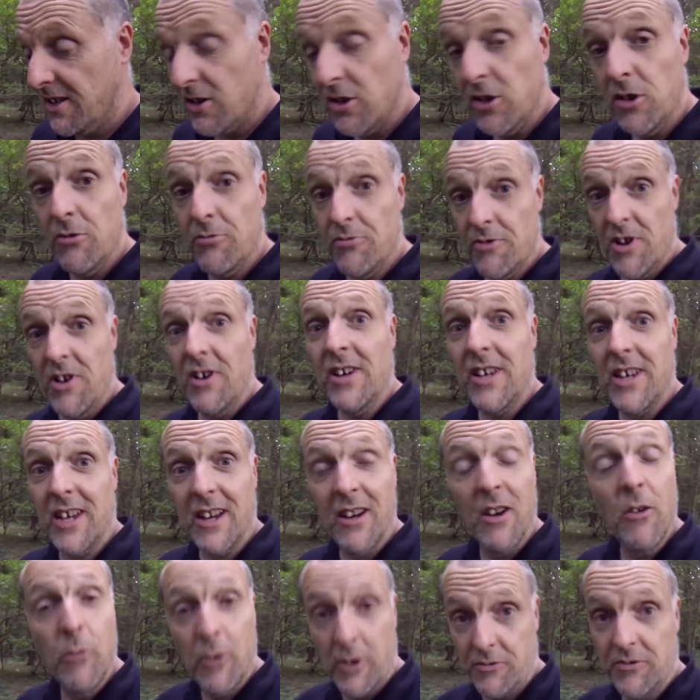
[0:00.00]
You're right,
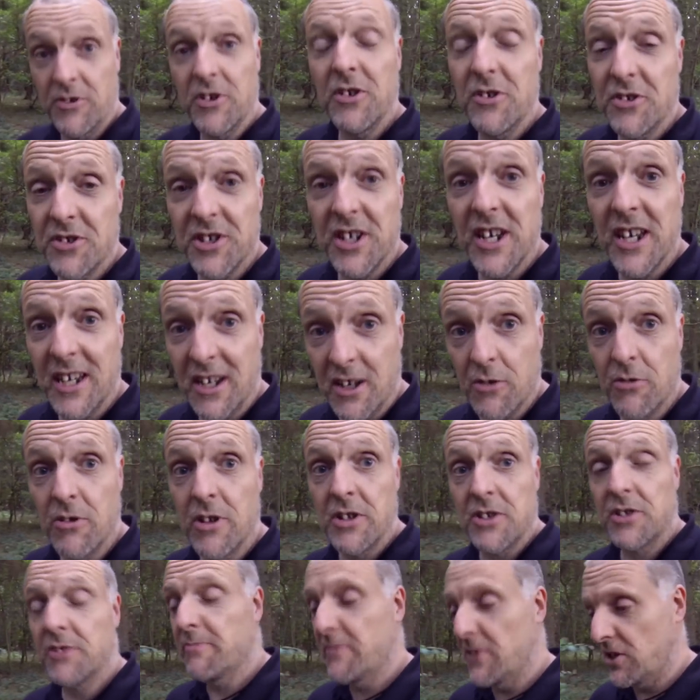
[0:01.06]
we've just had
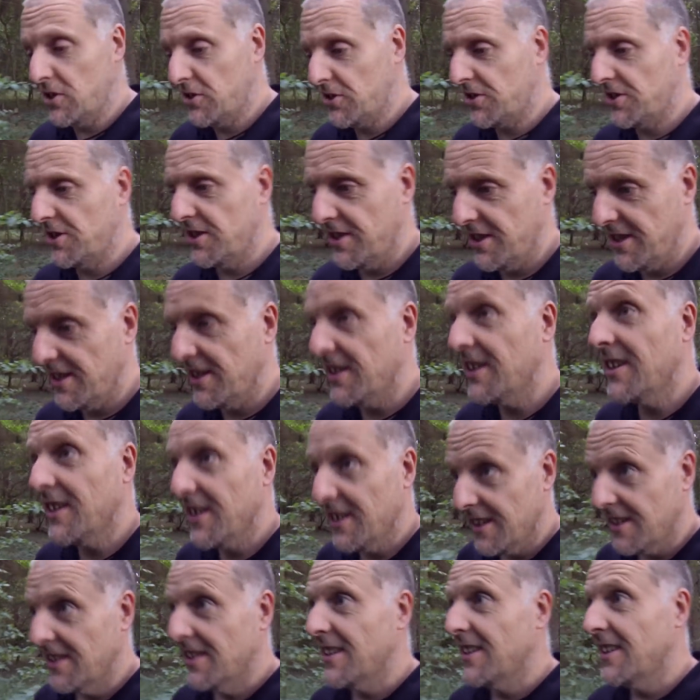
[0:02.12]
Christmas.
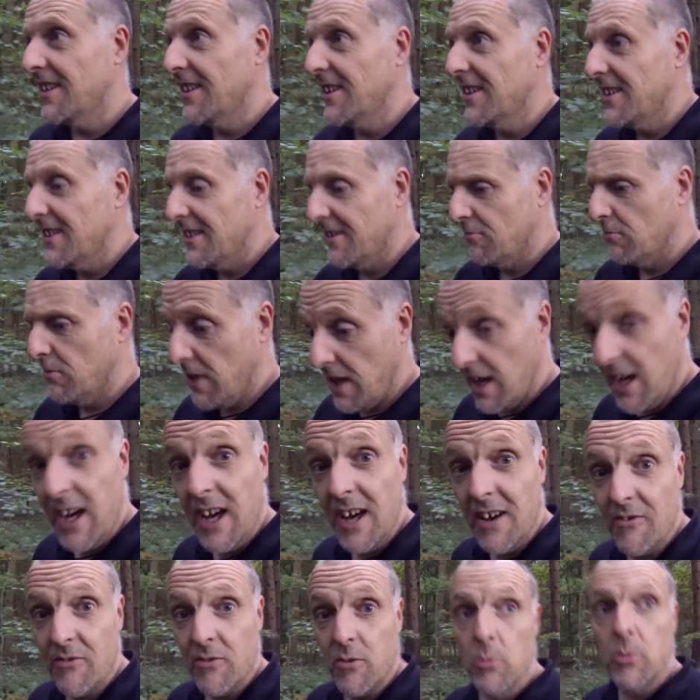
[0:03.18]
We
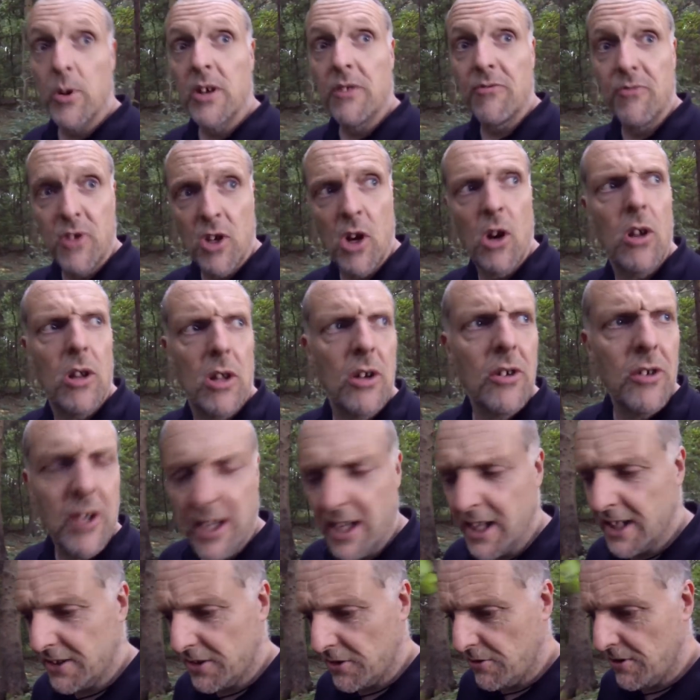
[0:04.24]
have, we've not long
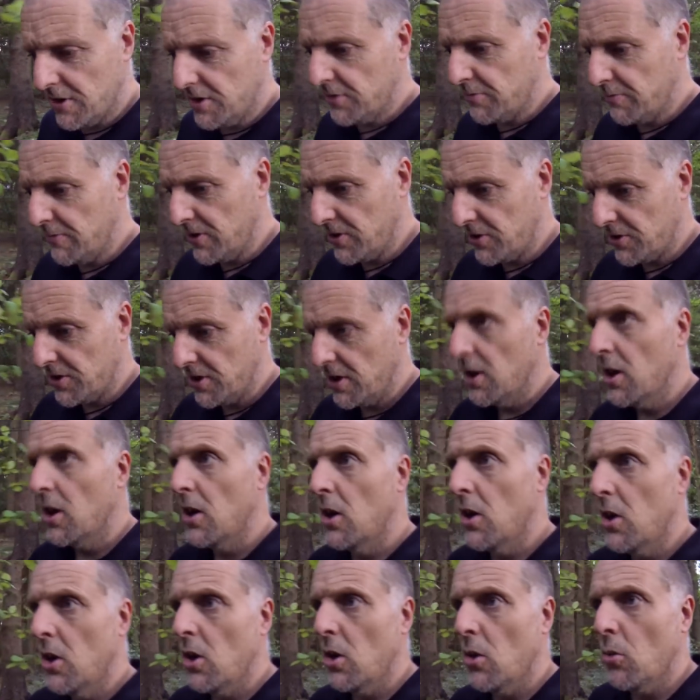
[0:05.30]
had Christmas.
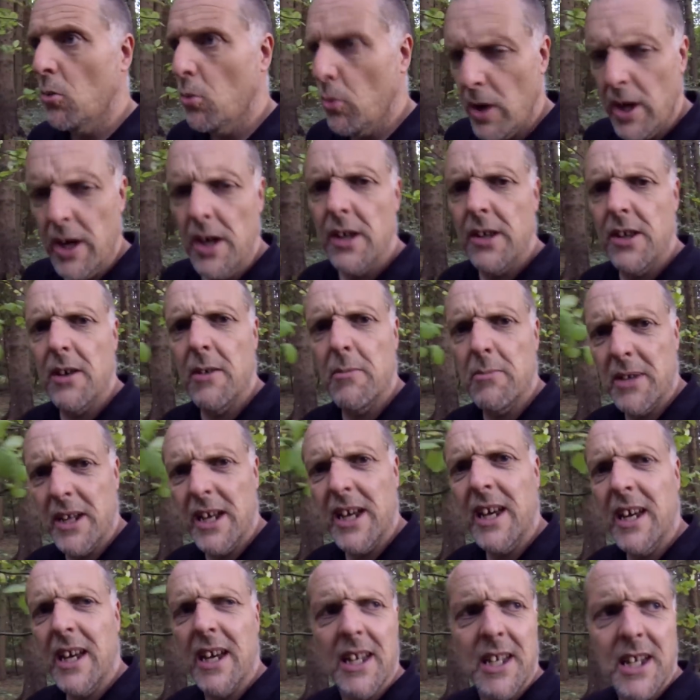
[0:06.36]
Where the
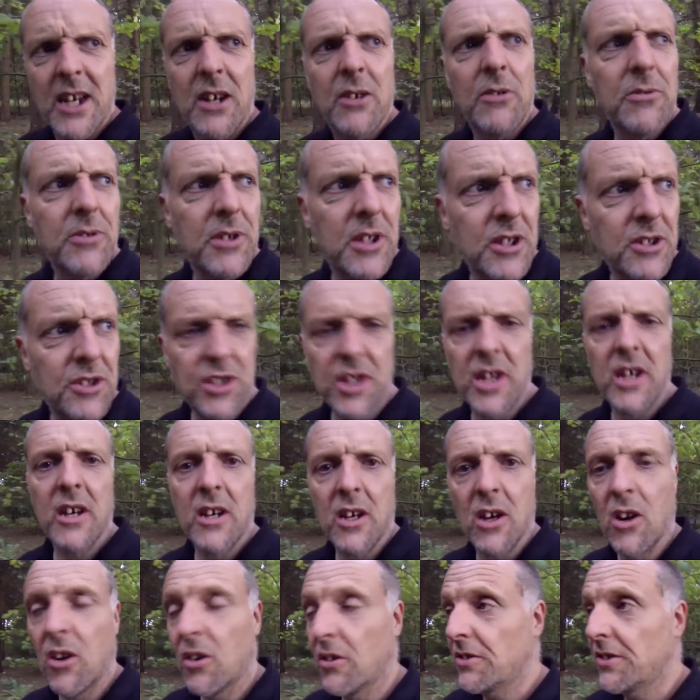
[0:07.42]
blinking hell's this year
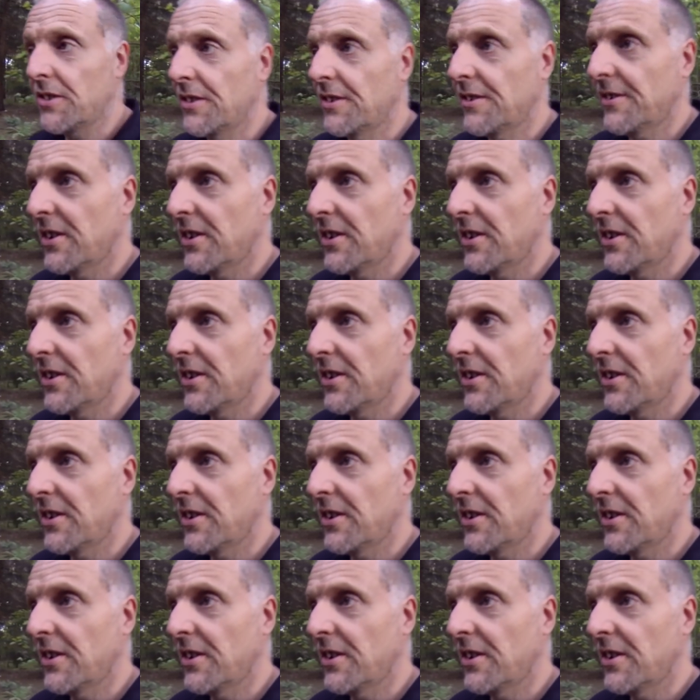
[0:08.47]
gone?